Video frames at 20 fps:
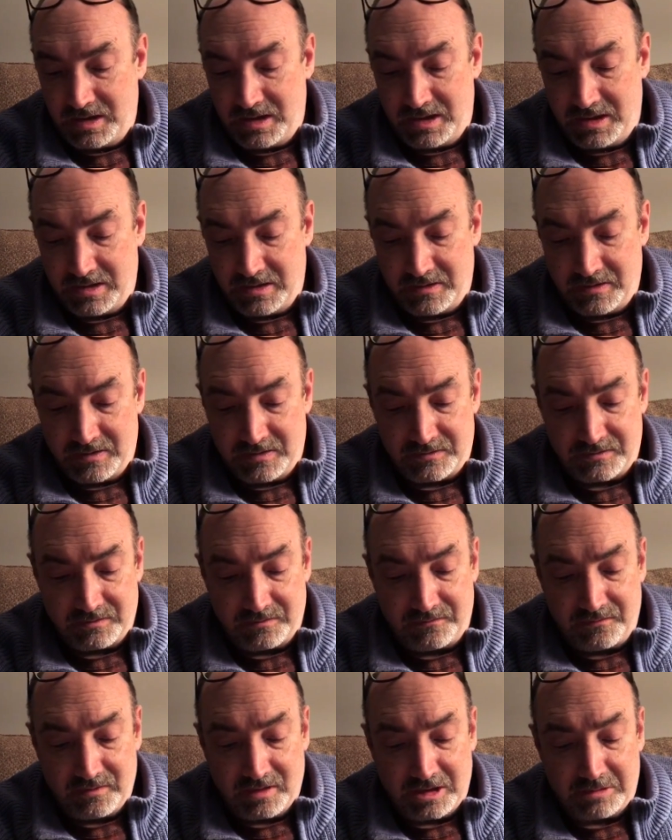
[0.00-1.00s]
And uh, so
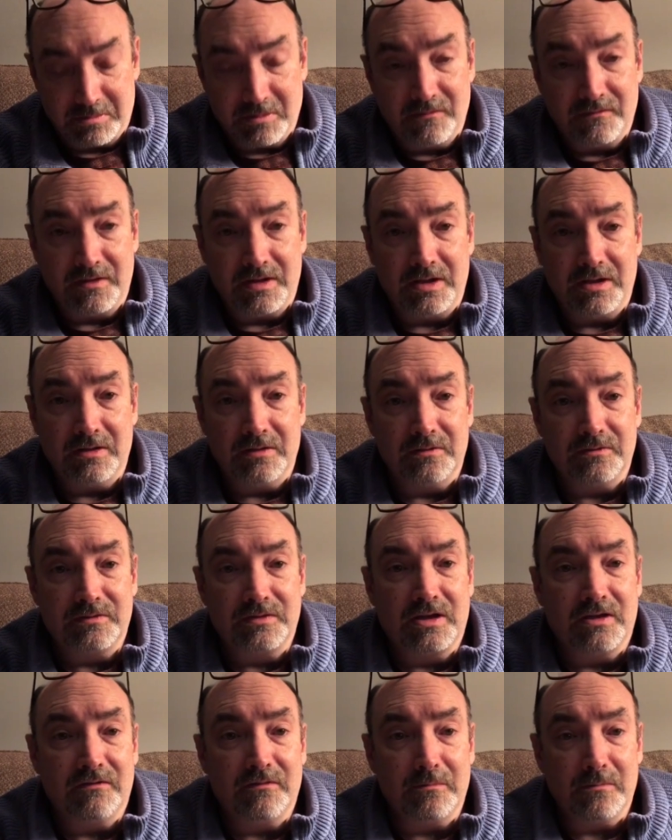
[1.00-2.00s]
if you like my
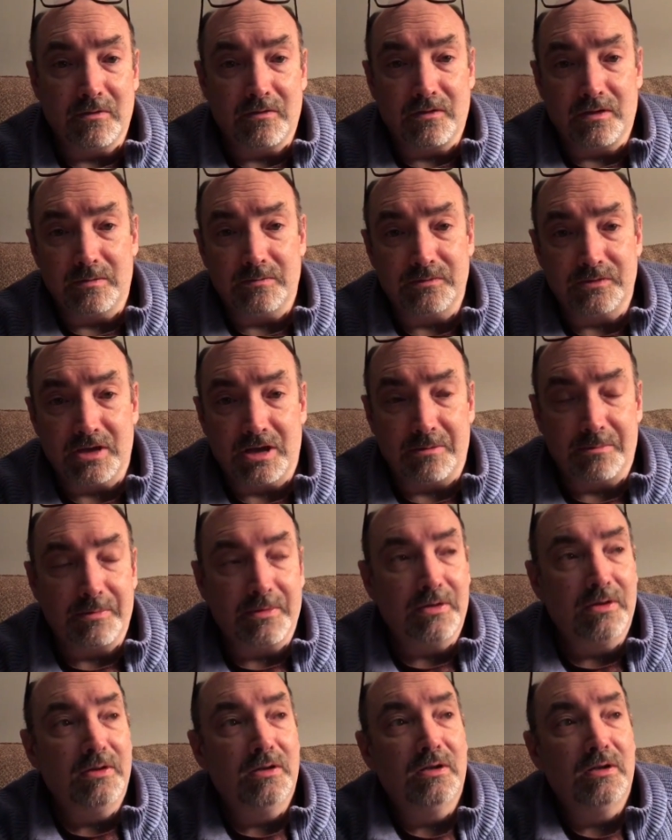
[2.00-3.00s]
videos, give them a thumbs up.